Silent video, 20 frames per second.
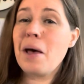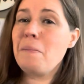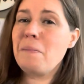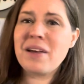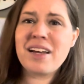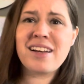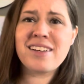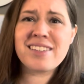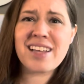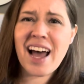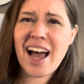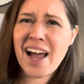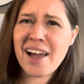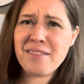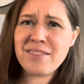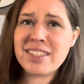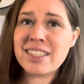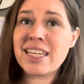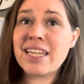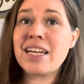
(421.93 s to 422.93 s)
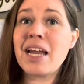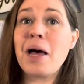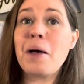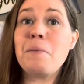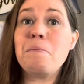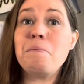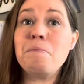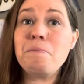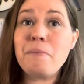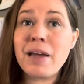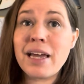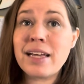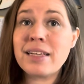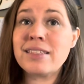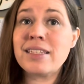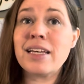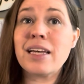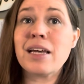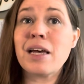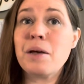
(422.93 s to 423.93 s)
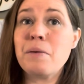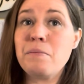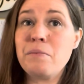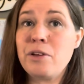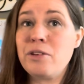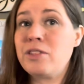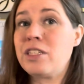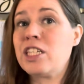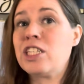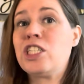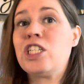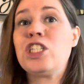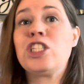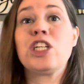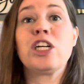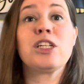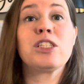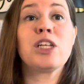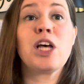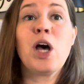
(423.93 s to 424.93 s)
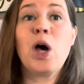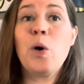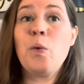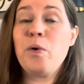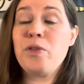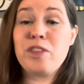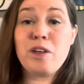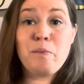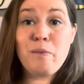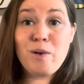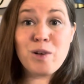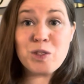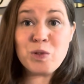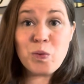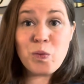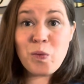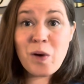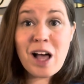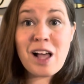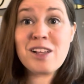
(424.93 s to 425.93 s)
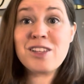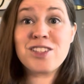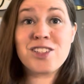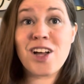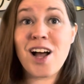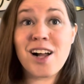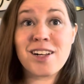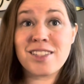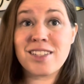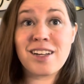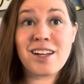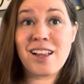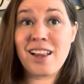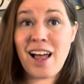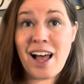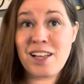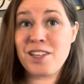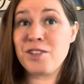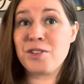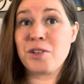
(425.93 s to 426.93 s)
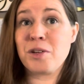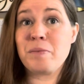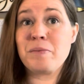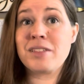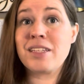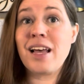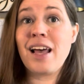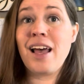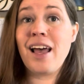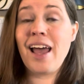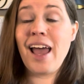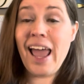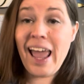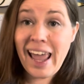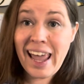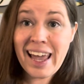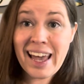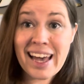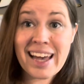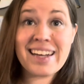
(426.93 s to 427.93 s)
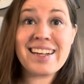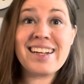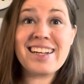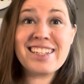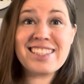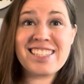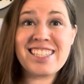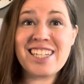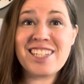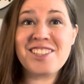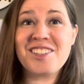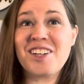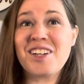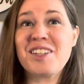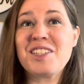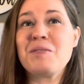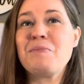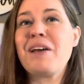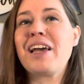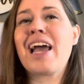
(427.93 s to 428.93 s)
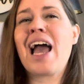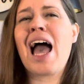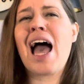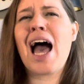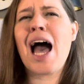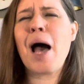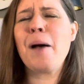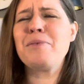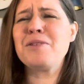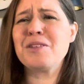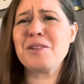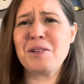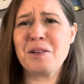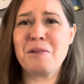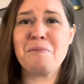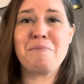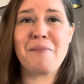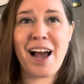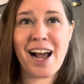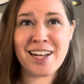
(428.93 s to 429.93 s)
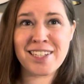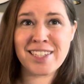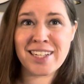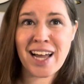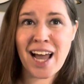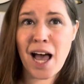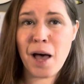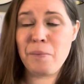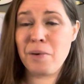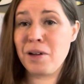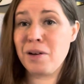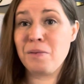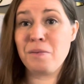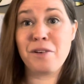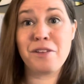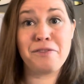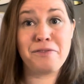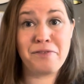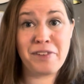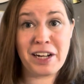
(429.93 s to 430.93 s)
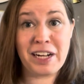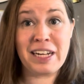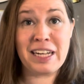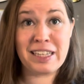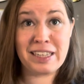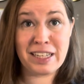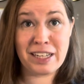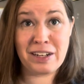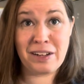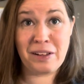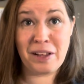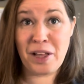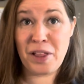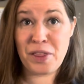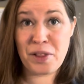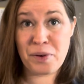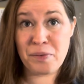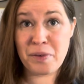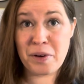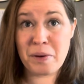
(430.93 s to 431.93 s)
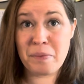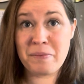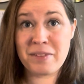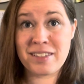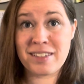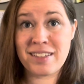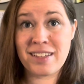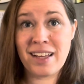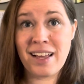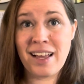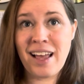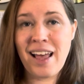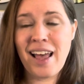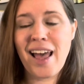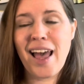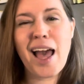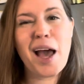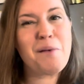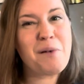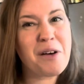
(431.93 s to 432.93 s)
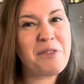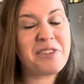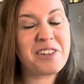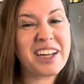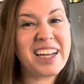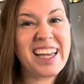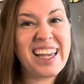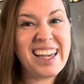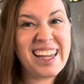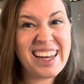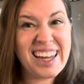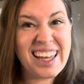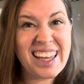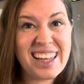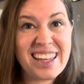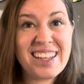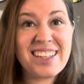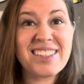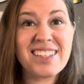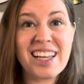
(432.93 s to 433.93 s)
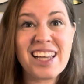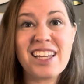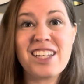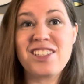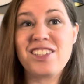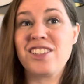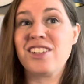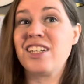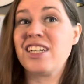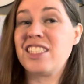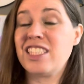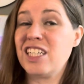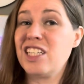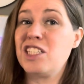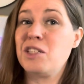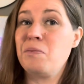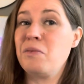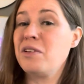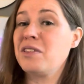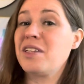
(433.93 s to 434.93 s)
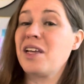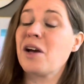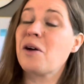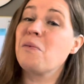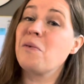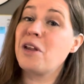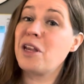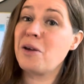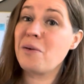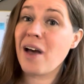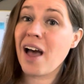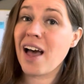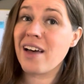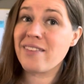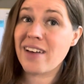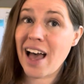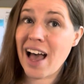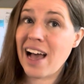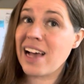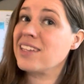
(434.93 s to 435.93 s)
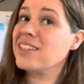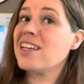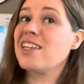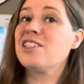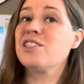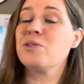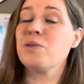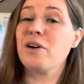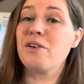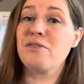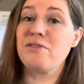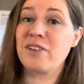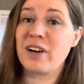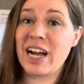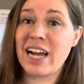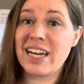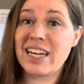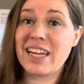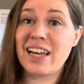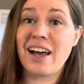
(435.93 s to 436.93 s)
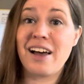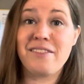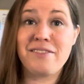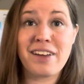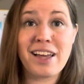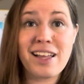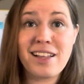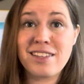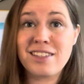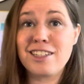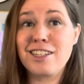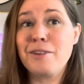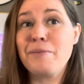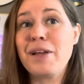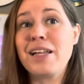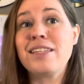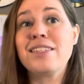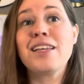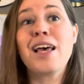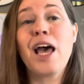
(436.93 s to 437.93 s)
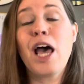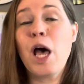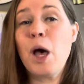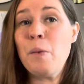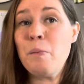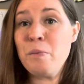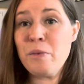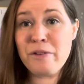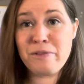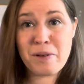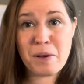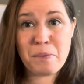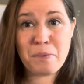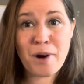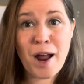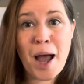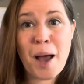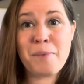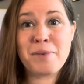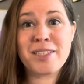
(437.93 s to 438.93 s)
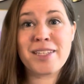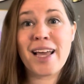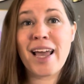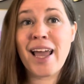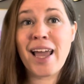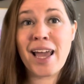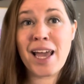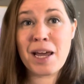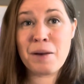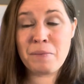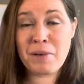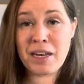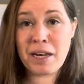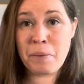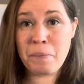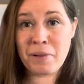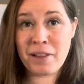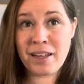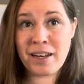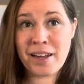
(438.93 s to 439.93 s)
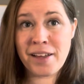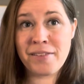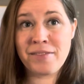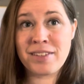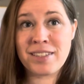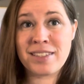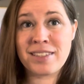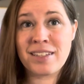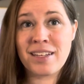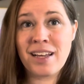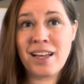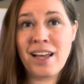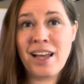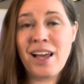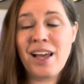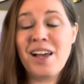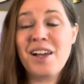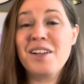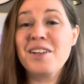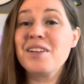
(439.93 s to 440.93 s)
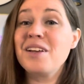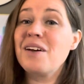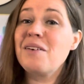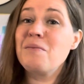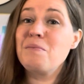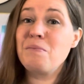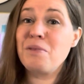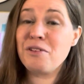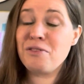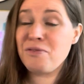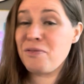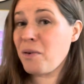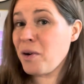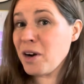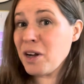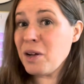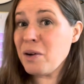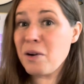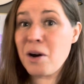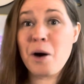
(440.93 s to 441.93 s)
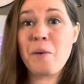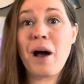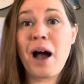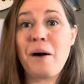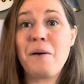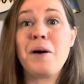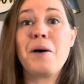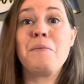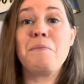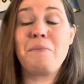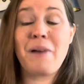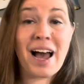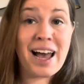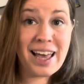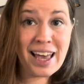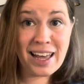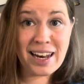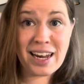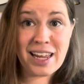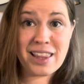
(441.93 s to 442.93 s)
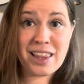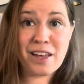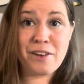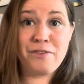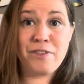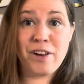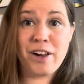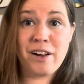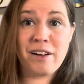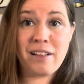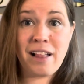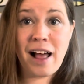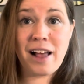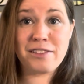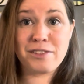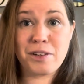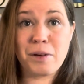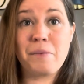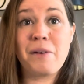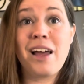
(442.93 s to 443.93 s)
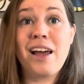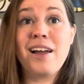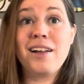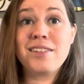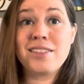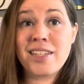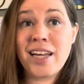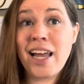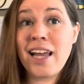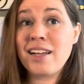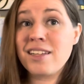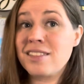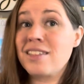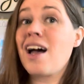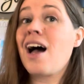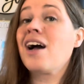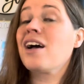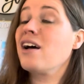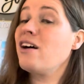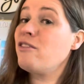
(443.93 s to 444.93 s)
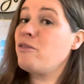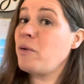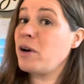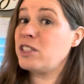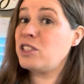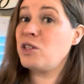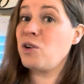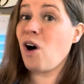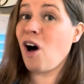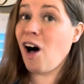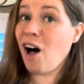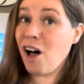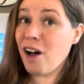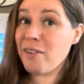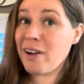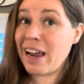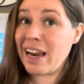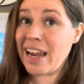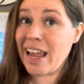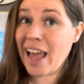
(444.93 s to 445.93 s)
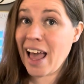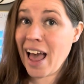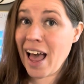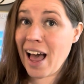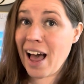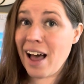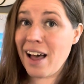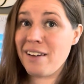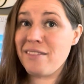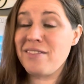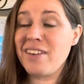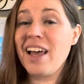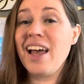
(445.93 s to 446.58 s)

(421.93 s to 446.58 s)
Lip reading: because I've seen amazing music teachers with the most well-stocked classrooms, and teachers make absolute magic happen with very little in their rooms. However, it is easier to teach music when you have access to a variety of instruments, movement props, and manipulatives. Before you go out and buy anything for your classroom, take stock of what you already have